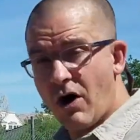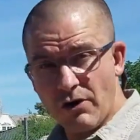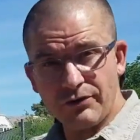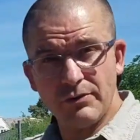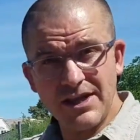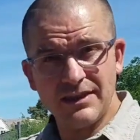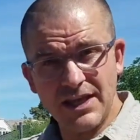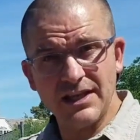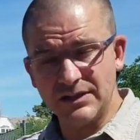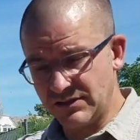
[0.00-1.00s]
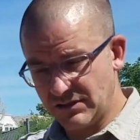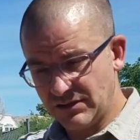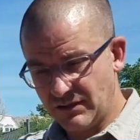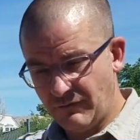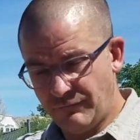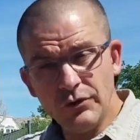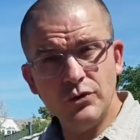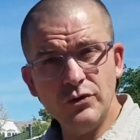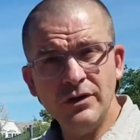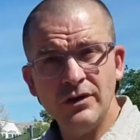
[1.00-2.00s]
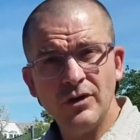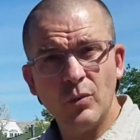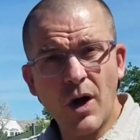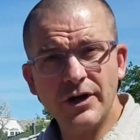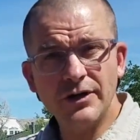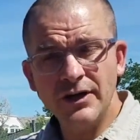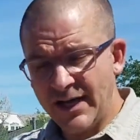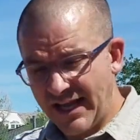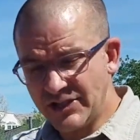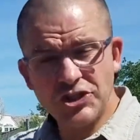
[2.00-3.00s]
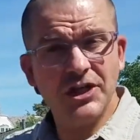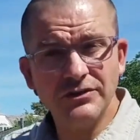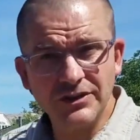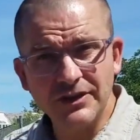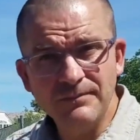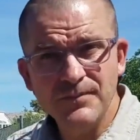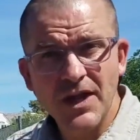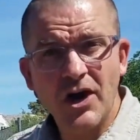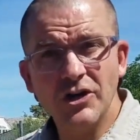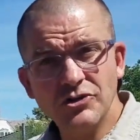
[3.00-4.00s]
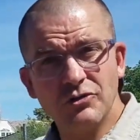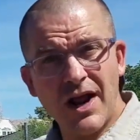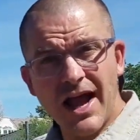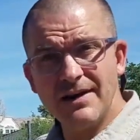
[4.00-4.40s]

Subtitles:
three things, food, water, and shelter, are derived